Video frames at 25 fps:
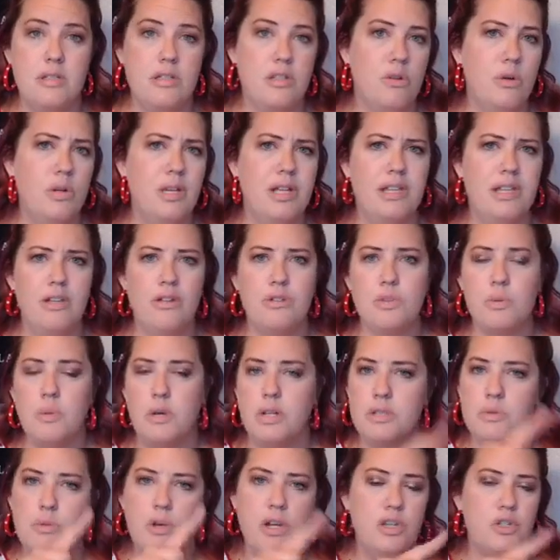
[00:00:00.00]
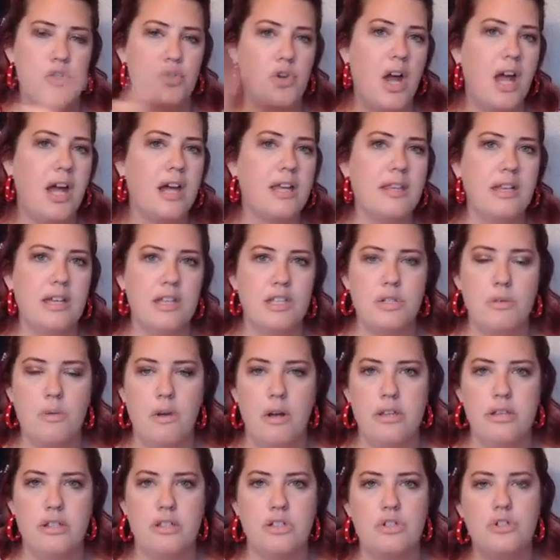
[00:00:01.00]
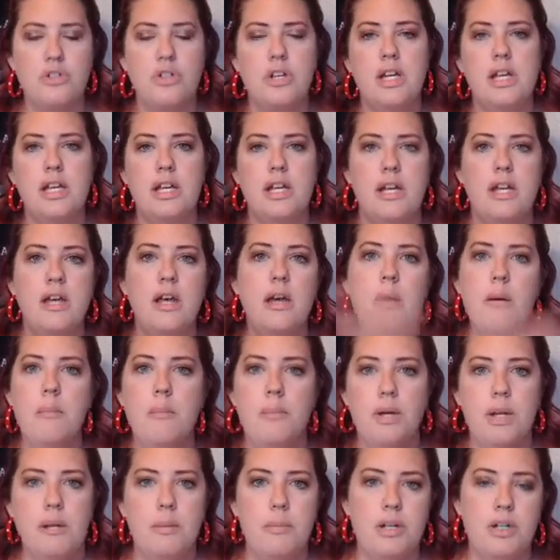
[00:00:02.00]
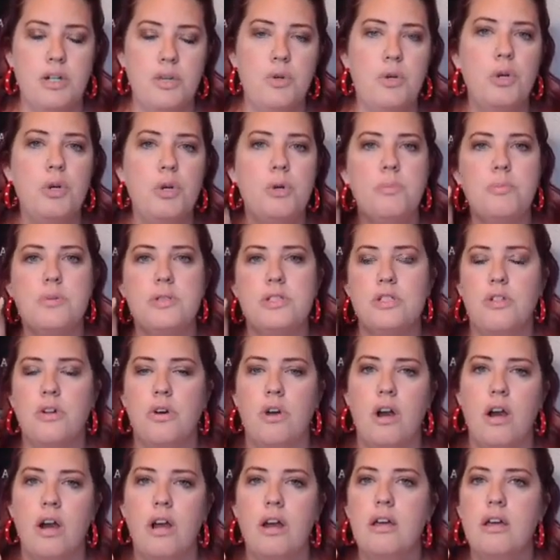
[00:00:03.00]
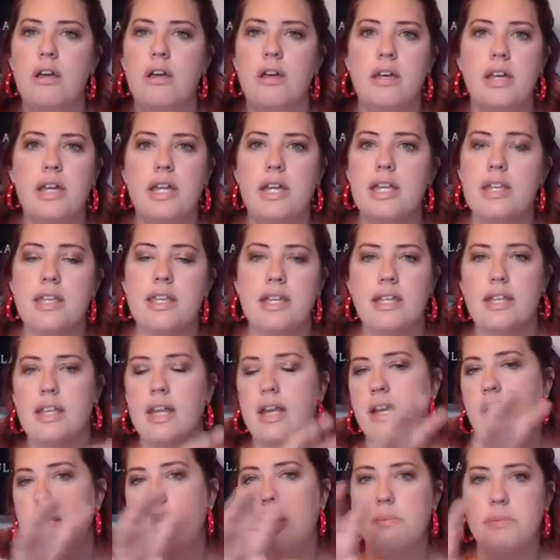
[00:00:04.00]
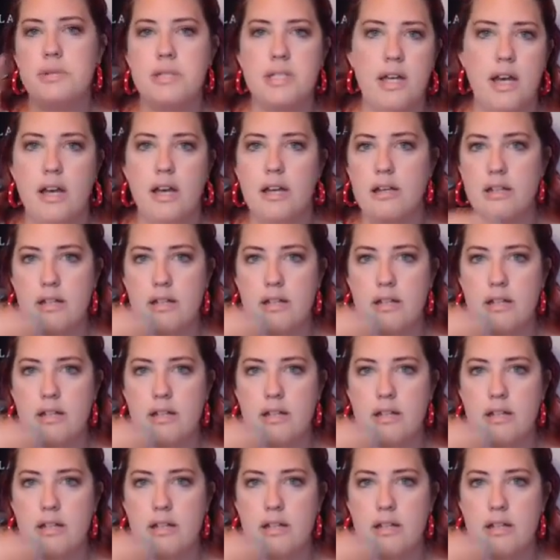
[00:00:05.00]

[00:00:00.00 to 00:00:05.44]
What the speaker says: So any of those ones where you drag things around the screen and put them in groups, or anything that helps